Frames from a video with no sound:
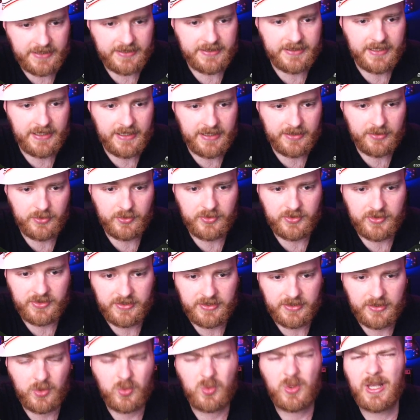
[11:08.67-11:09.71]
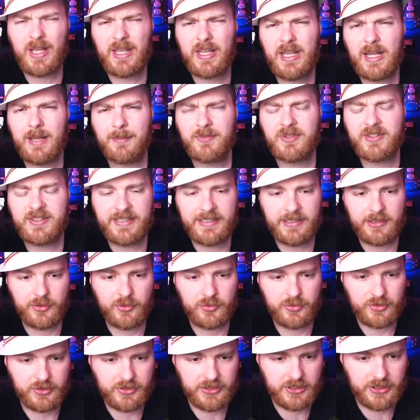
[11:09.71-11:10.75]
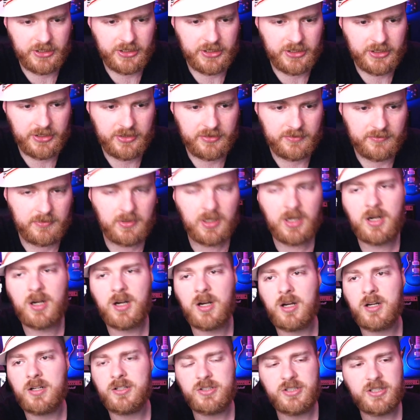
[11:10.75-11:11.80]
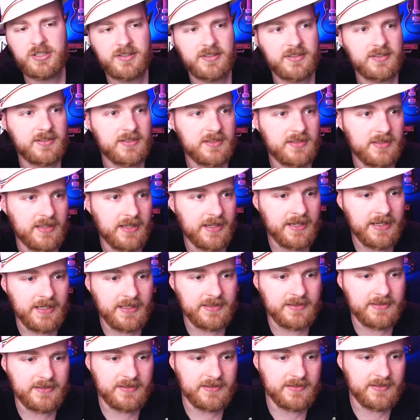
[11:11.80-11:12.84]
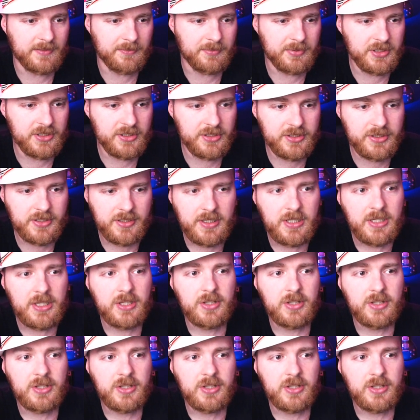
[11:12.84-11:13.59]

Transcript: Then you see, okay, I'm still not there. Ah, Jesus, again disappeared.